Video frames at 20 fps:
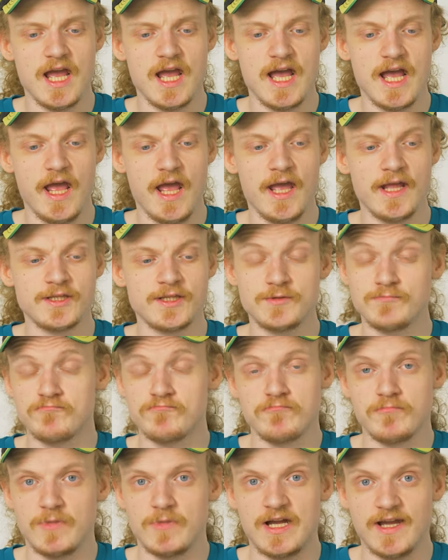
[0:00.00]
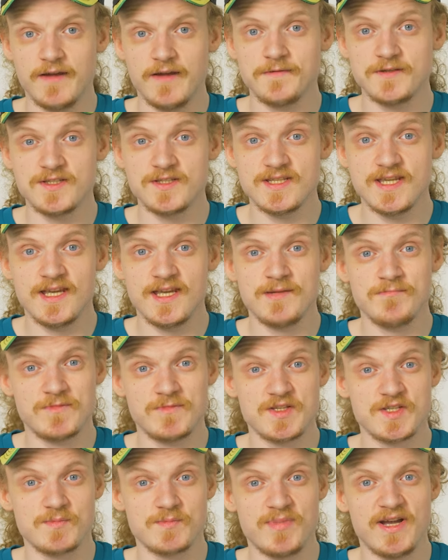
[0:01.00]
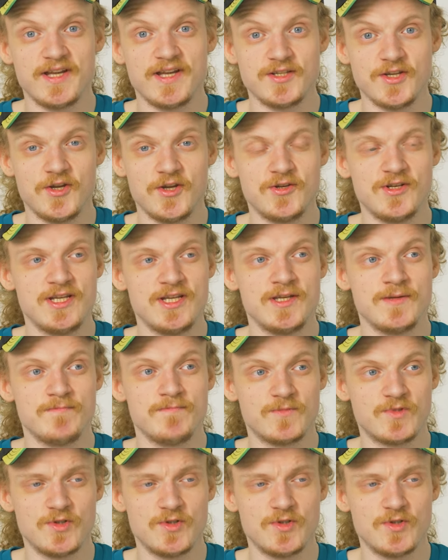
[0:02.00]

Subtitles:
And I have to say, despite only